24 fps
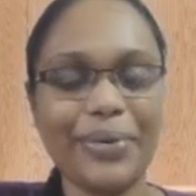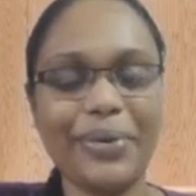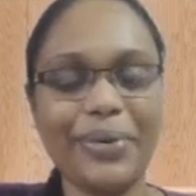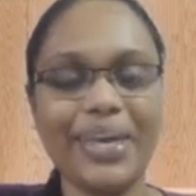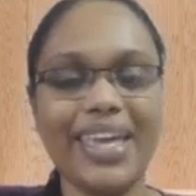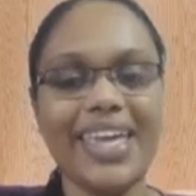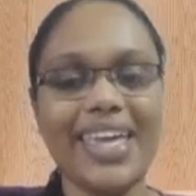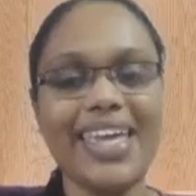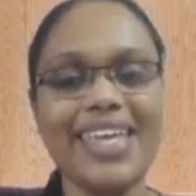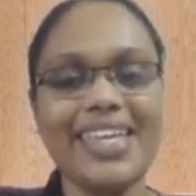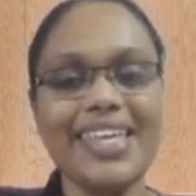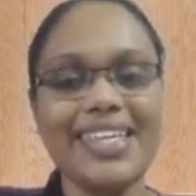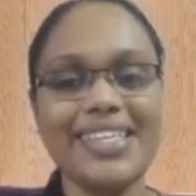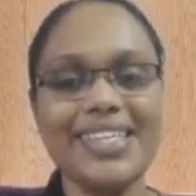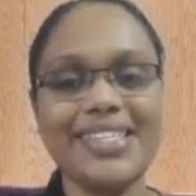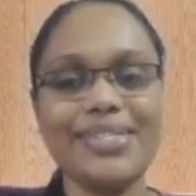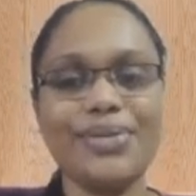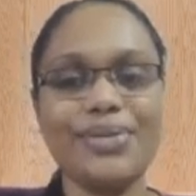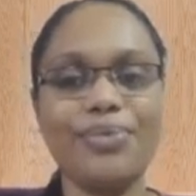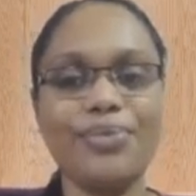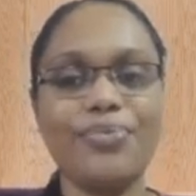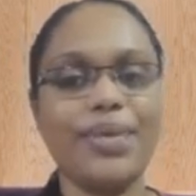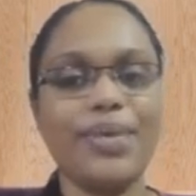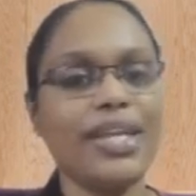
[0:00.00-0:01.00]
Okay,
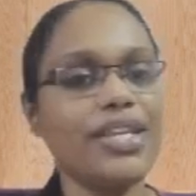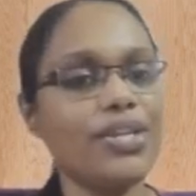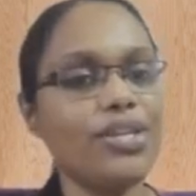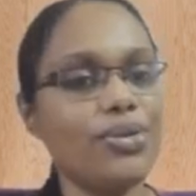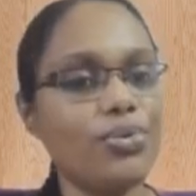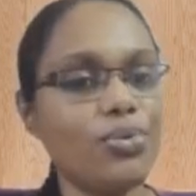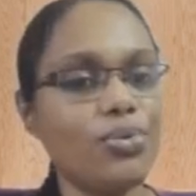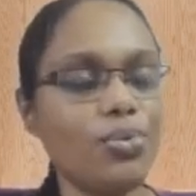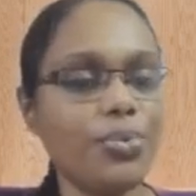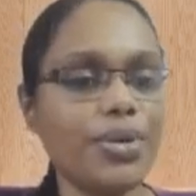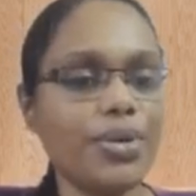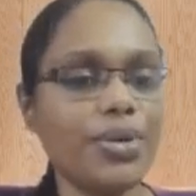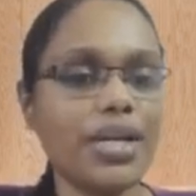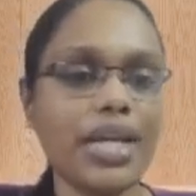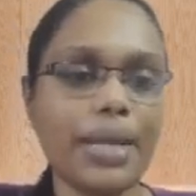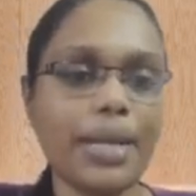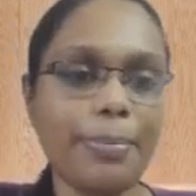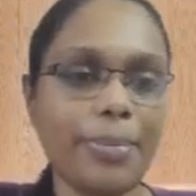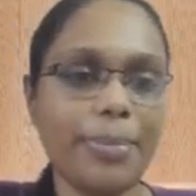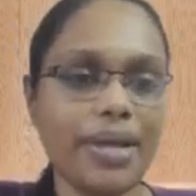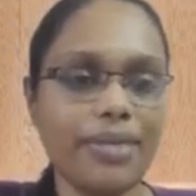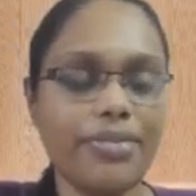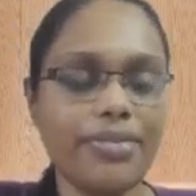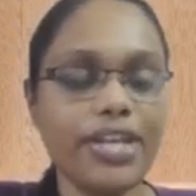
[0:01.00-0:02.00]
so when you were
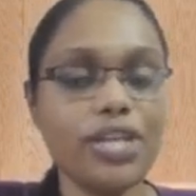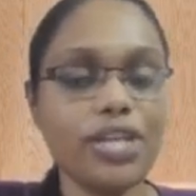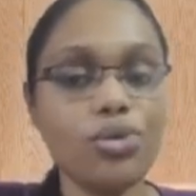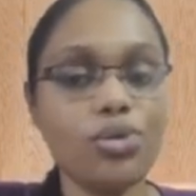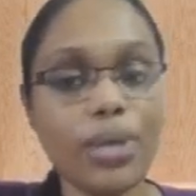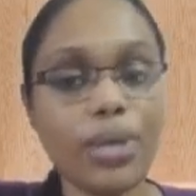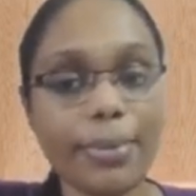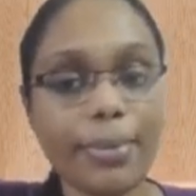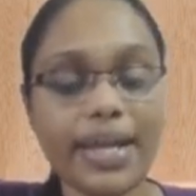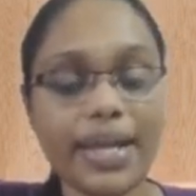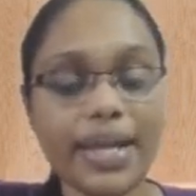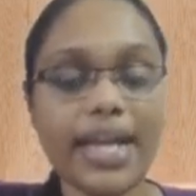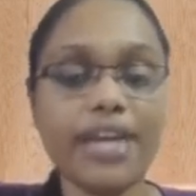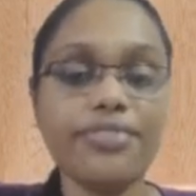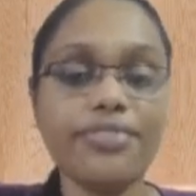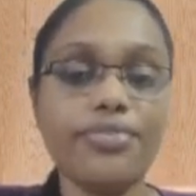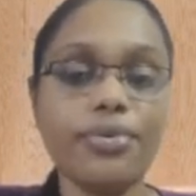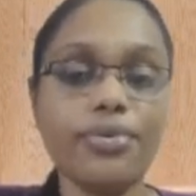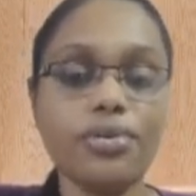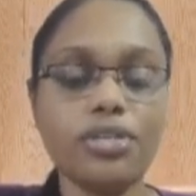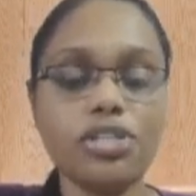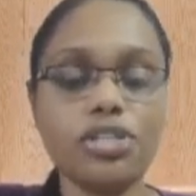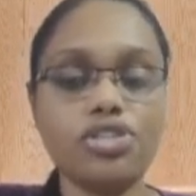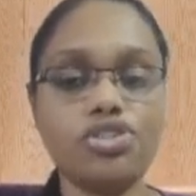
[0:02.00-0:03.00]
when you applied
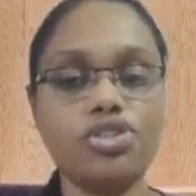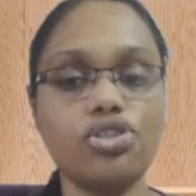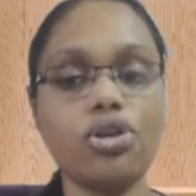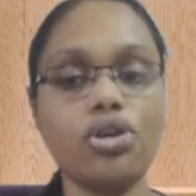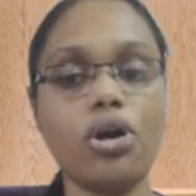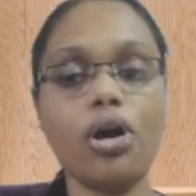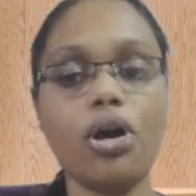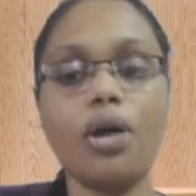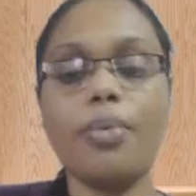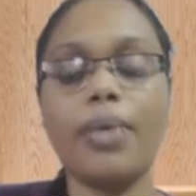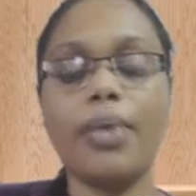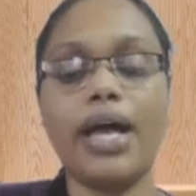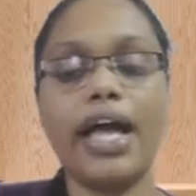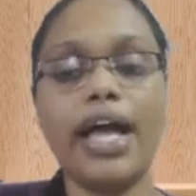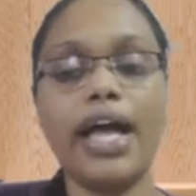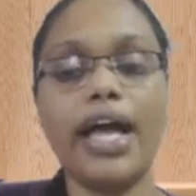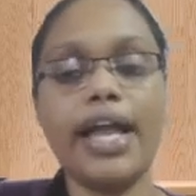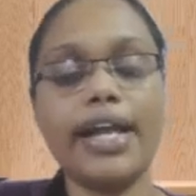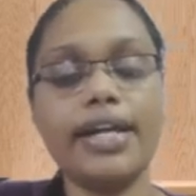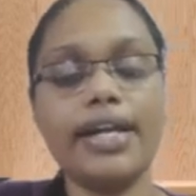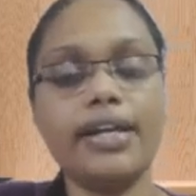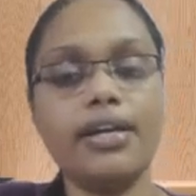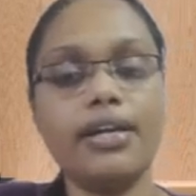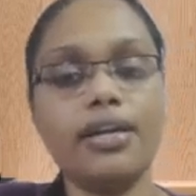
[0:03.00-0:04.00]
for this job
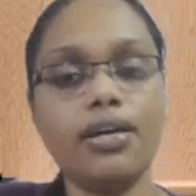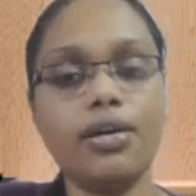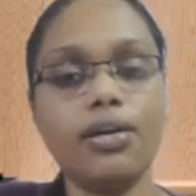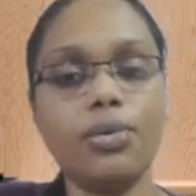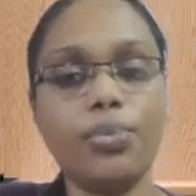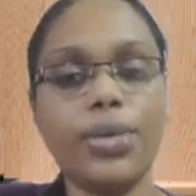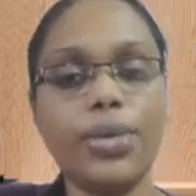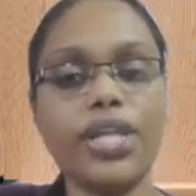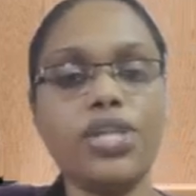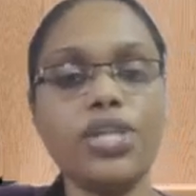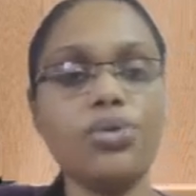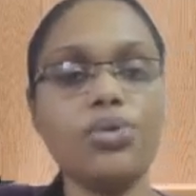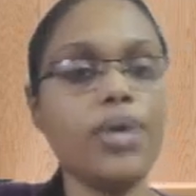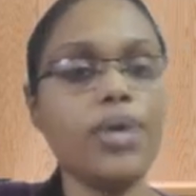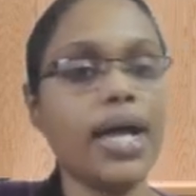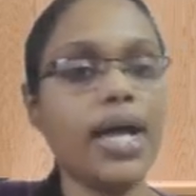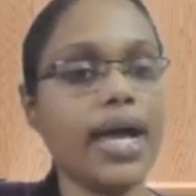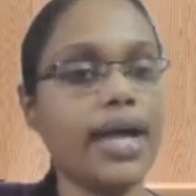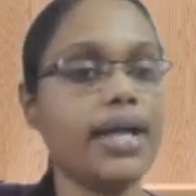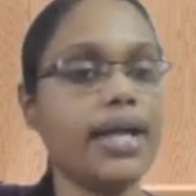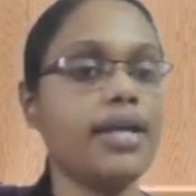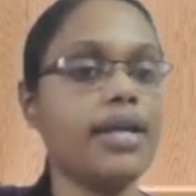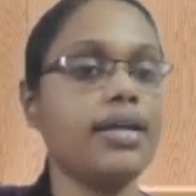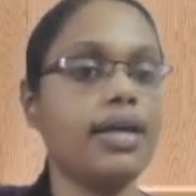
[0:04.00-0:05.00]
and when you
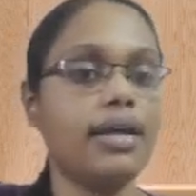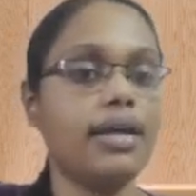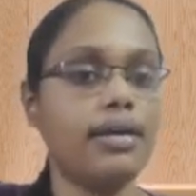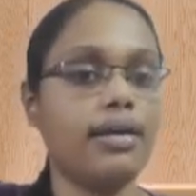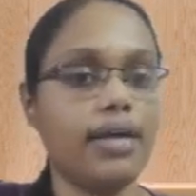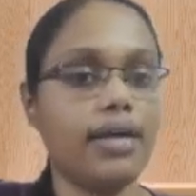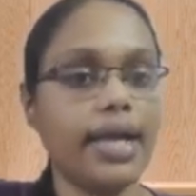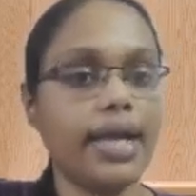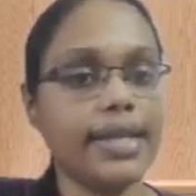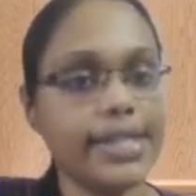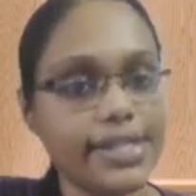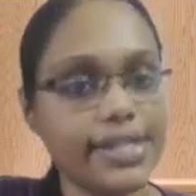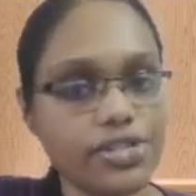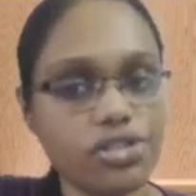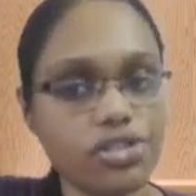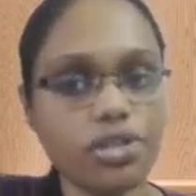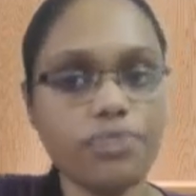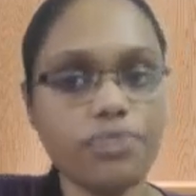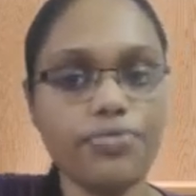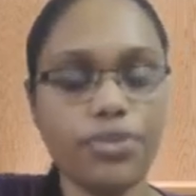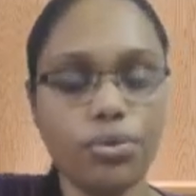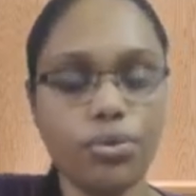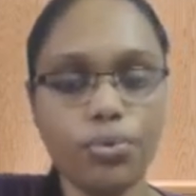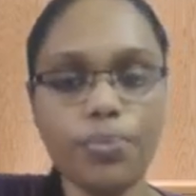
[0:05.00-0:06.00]
had an
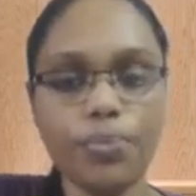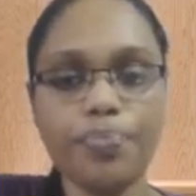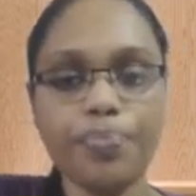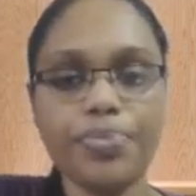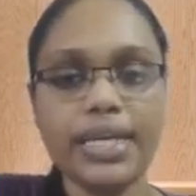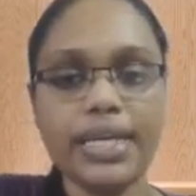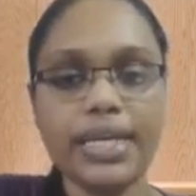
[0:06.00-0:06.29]
interview,